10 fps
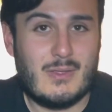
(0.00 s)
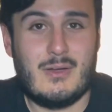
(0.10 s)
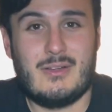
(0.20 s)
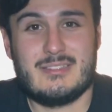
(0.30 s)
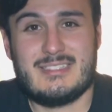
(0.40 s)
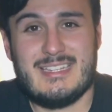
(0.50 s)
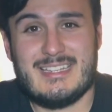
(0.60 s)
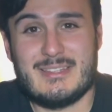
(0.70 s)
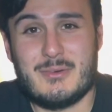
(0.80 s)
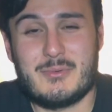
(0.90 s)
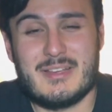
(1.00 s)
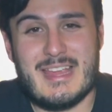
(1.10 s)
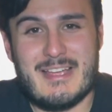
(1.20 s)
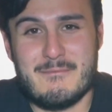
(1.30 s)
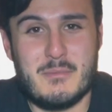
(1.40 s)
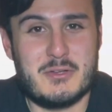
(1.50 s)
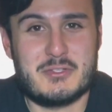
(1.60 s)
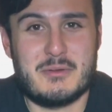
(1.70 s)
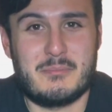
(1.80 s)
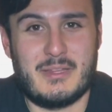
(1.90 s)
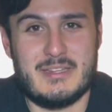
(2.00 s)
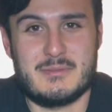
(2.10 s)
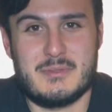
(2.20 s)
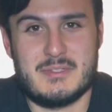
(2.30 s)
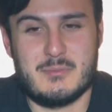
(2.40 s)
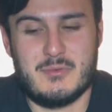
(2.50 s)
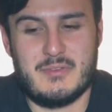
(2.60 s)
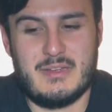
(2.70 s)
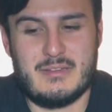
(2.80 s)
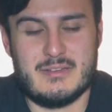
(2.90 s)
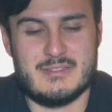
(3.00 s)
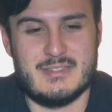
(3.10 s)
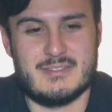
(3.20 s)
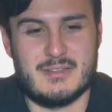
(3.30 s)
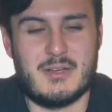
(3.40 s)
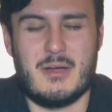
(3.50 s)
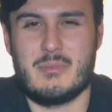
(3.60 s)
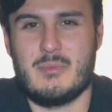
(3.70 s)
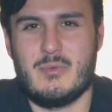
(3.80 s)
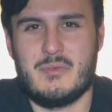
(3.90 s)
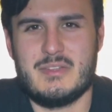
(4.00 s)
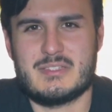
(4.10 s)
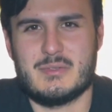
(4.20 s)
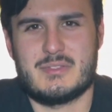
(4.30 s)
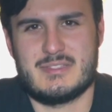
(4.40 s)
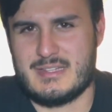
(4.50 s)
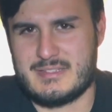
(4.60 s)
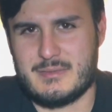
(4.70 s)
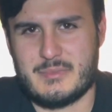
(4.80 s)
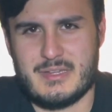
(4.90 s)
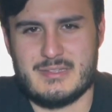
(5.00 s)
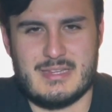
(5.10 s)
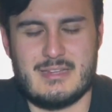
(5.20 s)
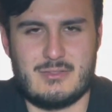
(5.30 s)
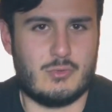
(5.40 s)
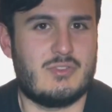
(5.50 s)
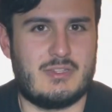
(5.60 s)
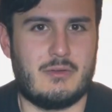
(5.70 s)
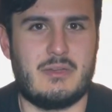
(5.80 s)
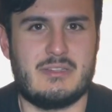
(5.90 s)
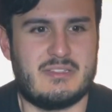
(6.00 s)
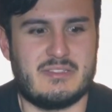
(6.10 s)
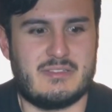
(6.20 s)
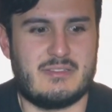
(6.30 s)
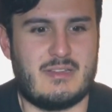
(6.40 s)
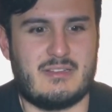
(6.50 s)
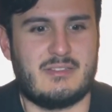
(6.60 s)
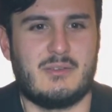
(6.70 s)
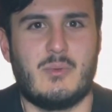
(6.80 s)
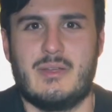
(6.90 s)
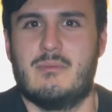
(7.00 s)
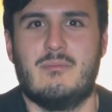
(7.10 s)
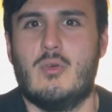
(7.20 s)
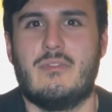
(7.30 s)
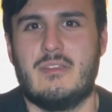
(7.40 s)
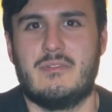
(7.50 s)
Honestly, I don't really have much complaints with this movie because it's a comedy movie, so it's not something to take too serious. This is not gonna win movie of the